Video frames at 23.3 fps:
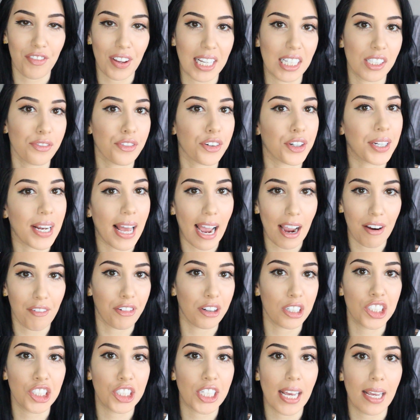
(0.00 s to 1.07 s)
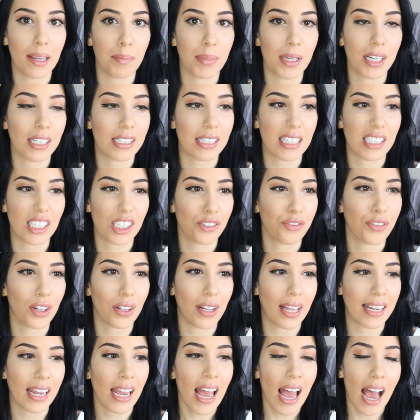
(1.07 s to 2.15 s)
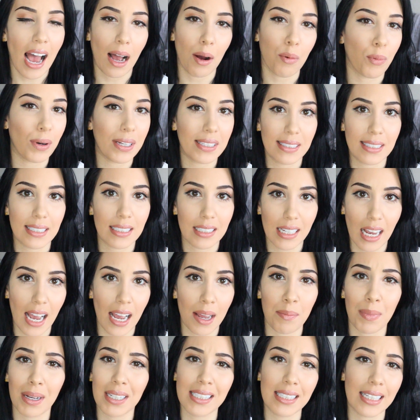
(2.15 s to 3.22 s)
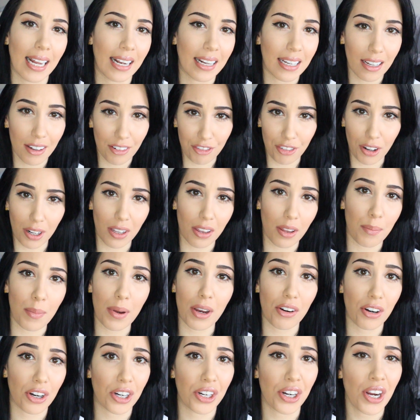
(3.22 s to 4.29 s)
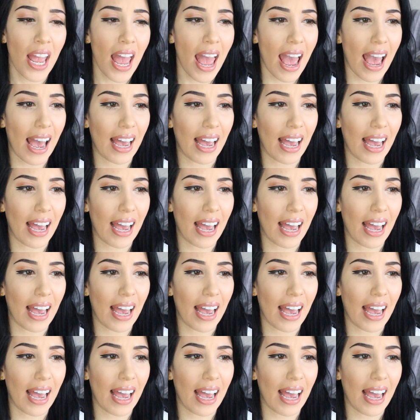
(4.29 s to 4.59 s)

face for an average day because I just feel like I'm wasting time by standing in front of the mirror,